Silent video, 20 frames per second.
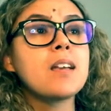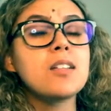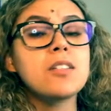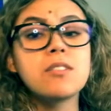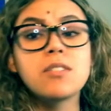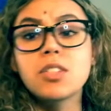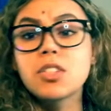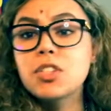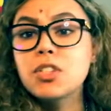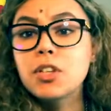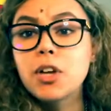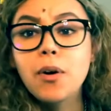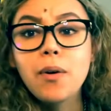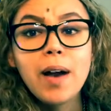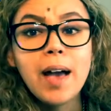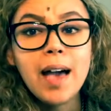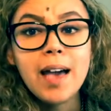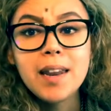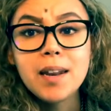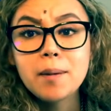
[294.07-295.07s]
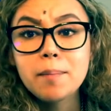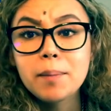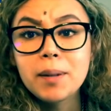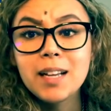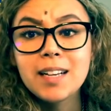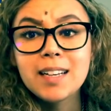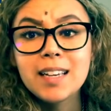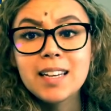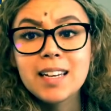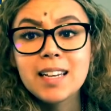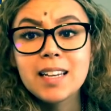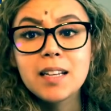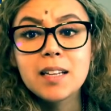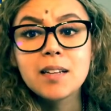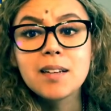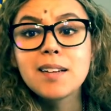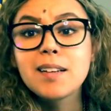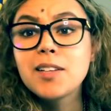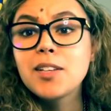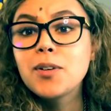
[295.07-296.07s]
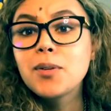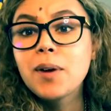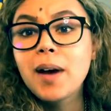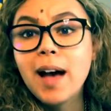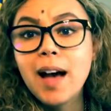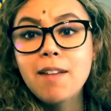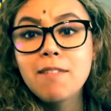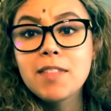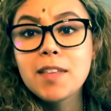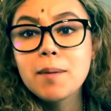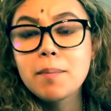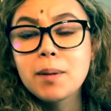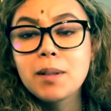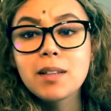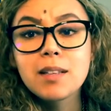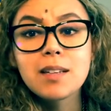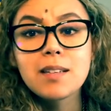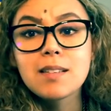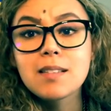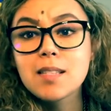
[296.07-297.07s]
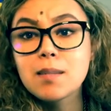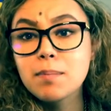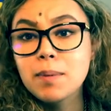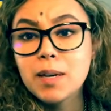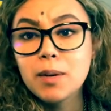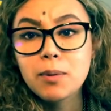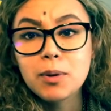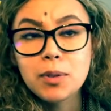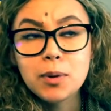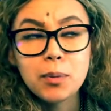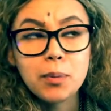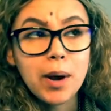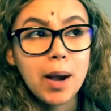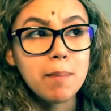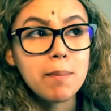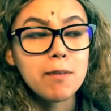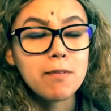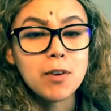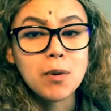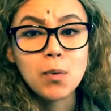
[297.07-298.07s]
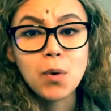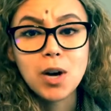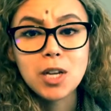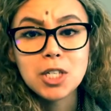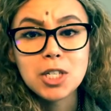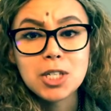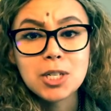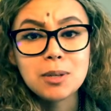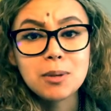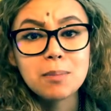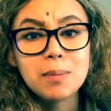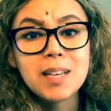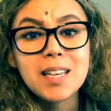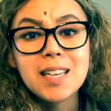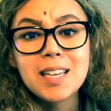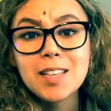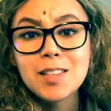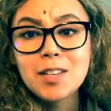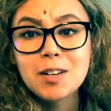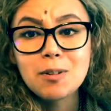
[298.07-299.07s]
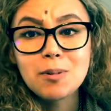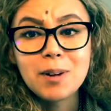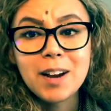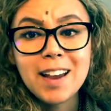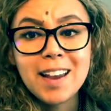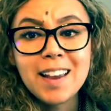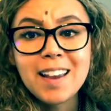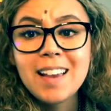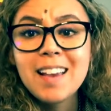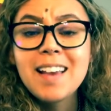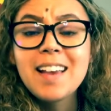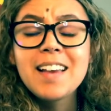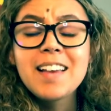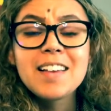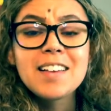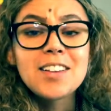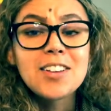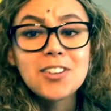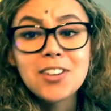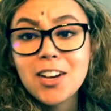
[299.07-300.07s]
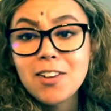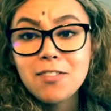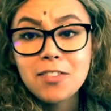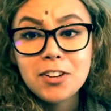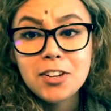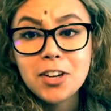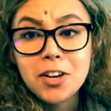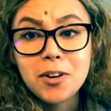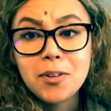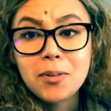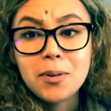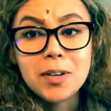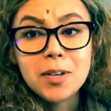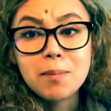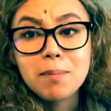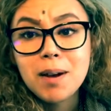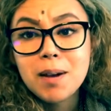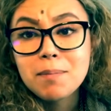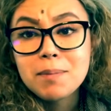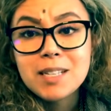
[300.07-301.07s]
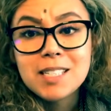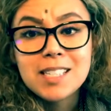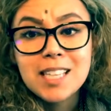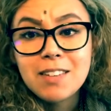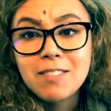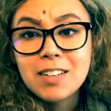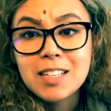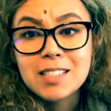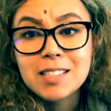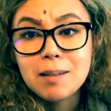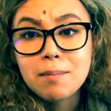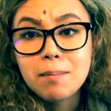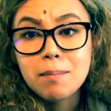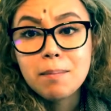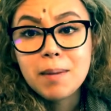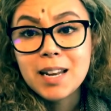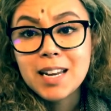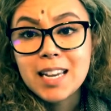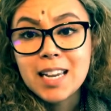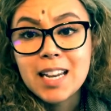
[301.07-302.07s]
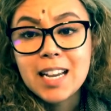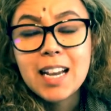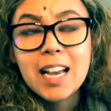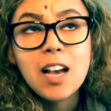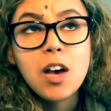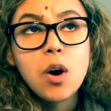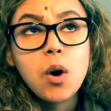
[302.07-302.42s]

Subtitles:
Just go ahead and plug it in. You have the ability to speak with a rep if you want to, but either way, you never know, you might be saving some money.